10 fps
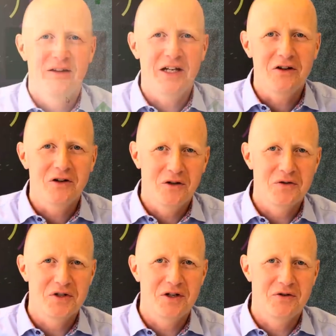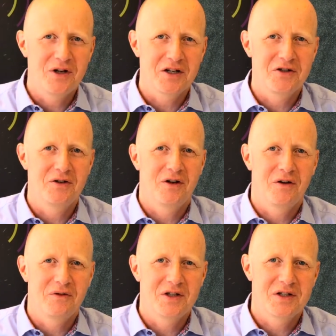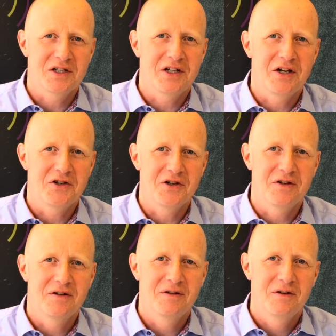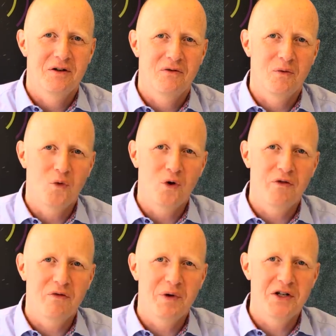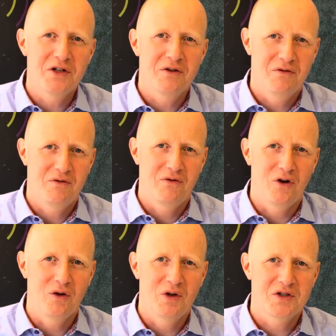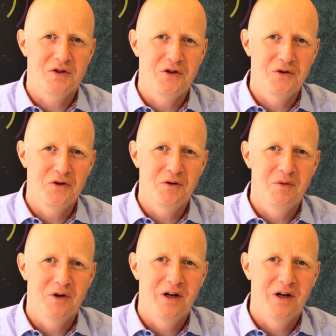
That concludes the introduction of this extension. For more information, follow us on YouTube